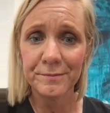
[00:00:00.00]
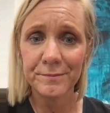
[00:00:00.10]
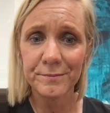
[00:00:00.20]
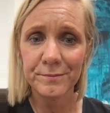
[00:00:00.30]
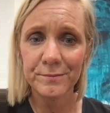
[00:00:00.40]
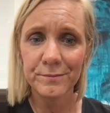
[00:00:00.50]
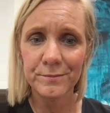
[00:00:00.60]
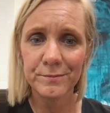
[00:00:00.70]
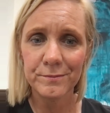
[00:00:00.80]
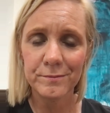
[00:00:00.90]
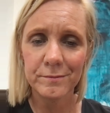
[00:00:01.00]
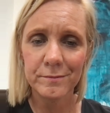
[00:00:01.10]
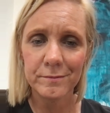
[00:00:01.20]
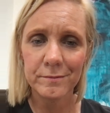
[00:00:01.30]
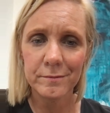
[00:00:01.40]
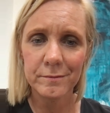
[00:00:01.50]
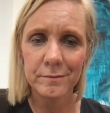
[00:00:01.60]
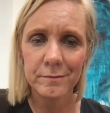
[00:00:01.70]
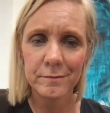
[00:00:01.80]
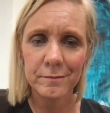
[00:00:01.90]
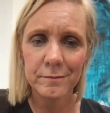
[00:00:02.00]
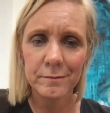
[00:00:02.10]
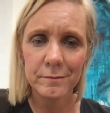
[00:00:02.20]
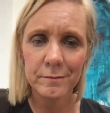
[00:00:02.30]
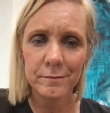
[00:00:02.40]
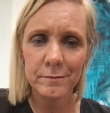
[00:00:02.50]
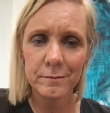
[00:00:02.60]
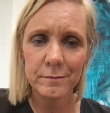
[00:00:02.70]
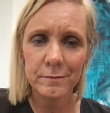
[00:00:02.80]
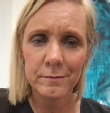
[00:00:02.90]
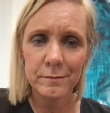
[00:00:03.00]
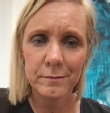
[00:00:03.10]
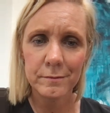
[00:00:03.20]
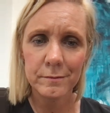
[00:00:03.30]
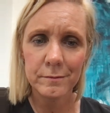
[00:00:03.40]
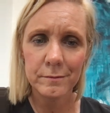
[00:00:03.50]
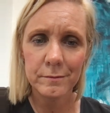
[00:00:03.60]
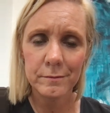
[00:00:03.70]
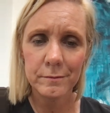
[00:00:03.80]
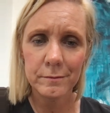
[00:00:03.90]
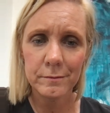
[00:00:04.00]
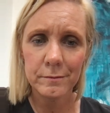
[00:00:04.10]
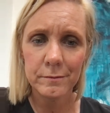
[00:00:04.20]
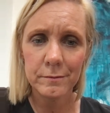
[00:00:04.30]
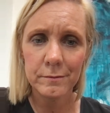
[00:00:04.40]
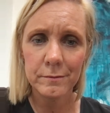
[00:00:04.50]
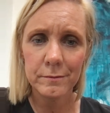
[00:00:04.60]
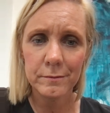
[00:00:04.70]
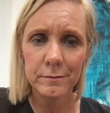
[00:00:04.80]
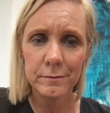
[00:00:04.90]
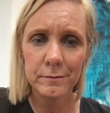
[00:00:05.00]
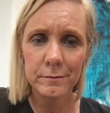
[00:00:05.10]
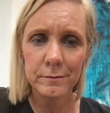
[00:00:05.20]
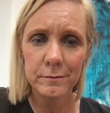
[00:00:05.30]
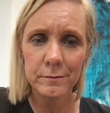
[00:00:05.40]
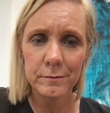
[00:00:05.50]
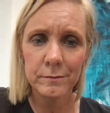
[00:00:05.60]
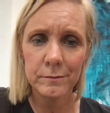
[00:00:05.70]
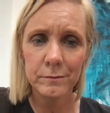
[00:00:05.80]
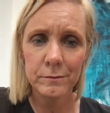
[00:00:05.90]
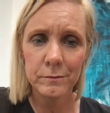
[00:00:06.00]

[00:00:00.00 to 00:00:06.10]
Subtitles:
[no speech]